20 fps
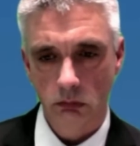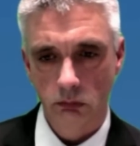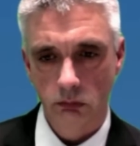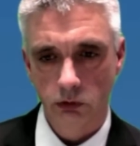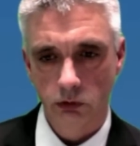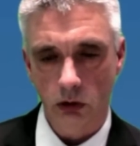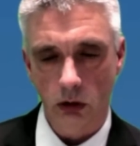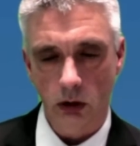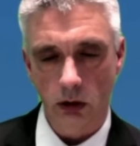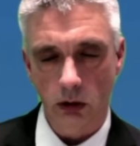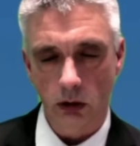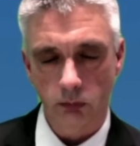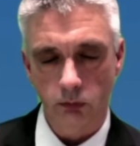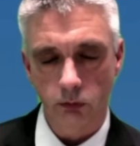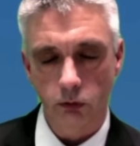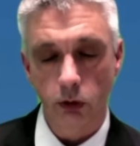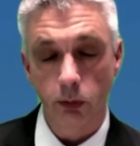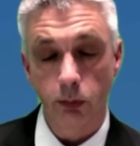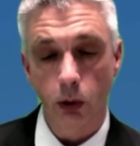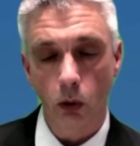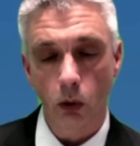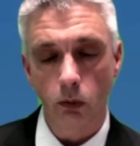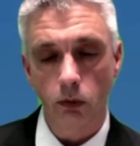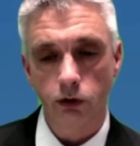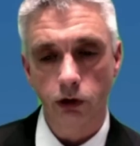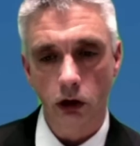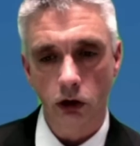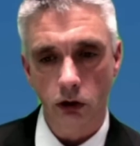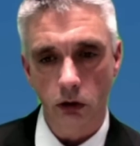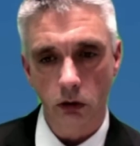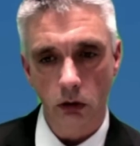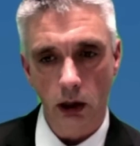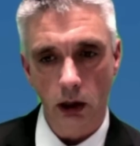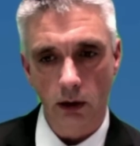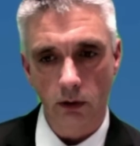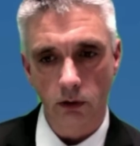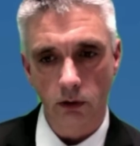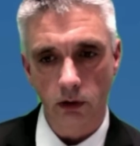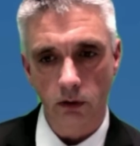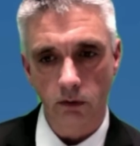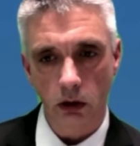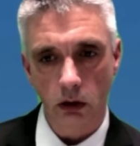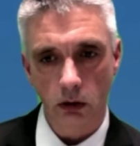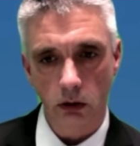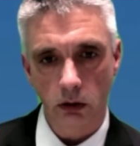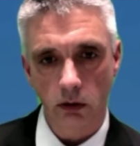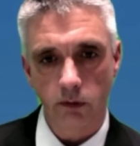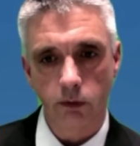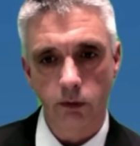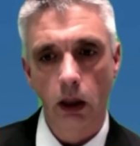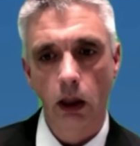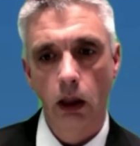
the report was issued against a version of